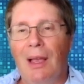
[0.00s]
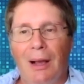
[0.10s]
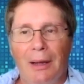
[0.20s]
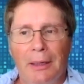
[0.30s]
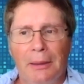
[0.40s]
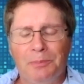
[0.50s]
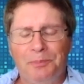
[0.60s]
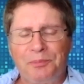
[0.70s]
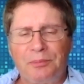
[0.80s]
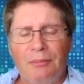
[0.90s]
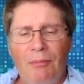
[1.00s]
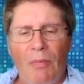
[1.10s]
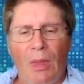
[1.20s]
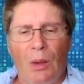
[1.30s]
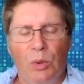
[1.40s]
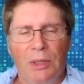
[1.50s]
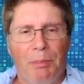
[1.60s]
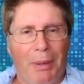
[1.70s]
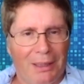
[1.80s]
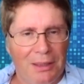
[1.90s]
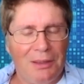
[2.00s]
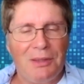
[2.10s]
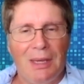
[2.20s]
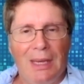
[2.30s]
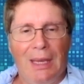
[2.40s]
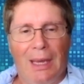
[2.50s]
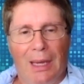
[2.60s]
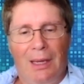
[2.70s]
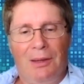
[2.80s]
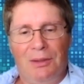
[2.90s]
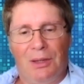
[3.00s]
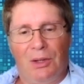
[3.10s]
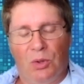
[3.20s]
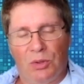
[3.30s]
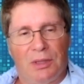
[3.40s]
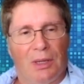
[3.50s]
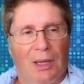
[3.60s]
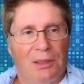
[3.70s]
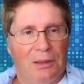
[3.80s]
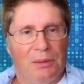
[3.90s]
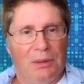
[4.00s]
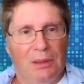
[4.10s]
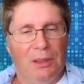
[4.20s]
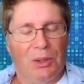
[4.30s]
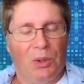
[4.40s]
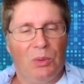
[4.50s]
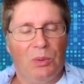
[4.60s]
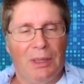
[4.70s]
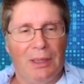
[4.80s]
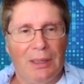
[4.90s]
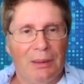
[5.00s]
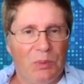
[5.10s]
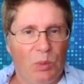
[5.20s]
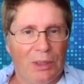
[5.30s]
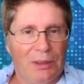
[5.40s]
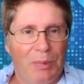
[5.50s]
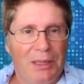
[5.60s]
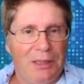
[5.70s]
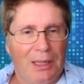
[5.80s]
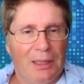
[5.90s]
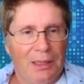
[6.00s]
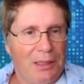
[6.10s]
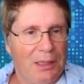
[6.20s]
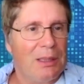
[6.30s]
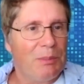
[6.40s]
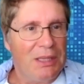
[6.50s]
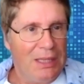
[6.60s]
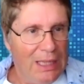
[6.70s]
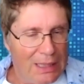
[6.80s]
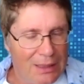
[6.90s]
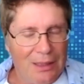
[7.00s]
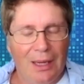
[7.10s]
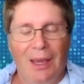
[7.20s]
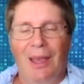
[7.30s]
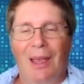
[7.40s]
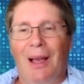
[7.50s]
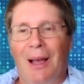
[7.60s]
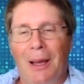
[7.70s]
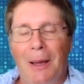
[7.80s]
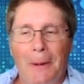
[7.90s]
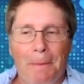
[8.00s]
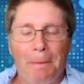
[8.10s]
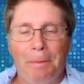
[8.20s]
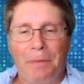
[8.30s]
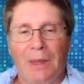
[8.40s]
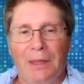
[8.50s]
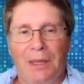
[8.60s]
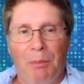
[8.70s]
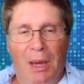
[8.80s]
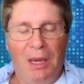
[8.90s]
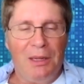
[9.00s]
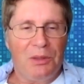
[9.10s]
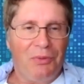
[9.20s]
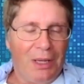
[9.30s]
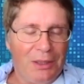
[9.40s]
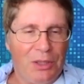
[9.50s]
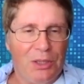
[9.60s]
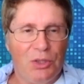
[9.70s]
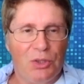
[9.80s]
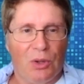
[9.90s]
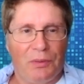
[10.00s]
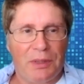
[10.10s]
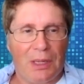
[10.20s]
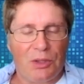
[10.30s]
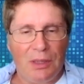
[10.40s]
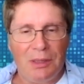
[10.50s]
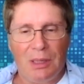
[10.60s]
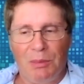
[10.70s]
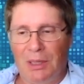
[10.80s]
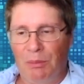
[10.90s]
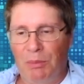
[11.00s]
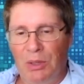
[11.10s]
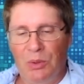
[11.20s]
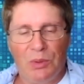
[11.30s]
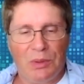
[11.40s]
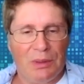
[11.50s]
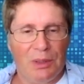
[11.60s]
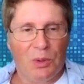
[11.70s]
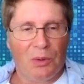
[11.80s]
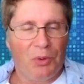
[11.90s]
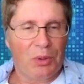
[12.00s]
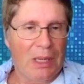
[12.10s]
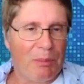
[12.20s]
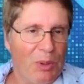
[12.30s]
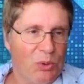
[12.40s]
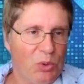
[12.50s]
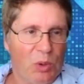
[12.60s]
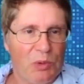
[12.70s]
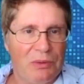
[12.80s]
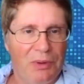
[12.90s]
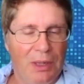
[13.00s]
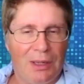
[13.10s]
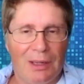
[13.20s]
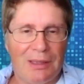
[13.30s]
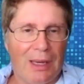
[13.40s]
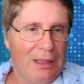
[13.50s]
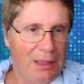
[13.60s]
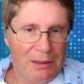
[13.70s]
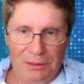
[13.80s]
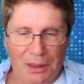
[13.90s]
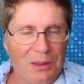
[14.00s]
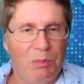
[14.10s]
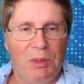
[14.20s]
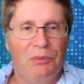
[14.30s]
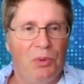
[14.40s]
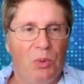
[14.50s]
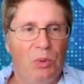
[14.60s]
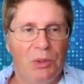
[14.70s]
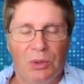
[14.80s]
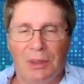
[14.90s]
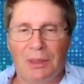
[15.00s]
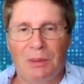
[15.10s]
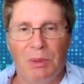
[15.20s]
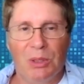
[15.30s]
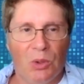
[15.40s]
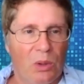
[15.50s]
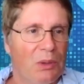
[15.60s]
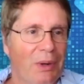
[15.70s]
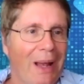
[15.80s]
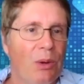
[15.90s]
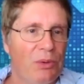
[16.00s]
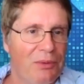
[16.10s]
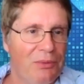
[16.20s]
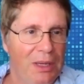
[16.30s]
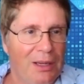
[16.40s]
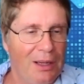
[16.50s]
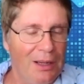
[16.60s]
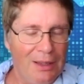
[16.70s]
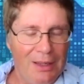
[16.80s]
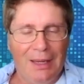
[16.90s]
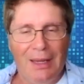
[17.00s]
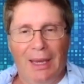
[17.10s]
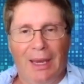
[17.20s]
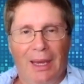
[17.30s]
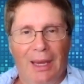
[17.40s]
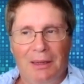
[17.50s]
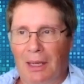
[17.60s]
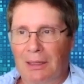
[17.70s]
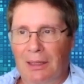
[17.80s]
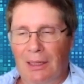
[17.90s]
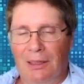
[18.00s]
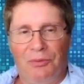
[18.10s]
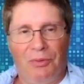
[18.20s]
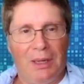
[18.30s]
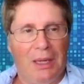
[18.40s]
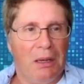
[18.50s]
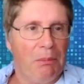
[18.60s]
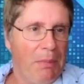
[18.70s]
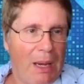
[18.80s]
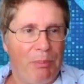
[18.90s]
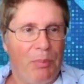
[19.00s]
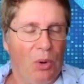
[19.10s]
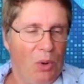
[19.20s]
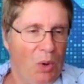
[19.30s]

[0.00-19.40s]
with the patterns and construct, what basically the system sees. The main advantage of such system, it can be used, for example, autonomous vehicles. I can transmit forward or transmit all around the vehicle and identify and map all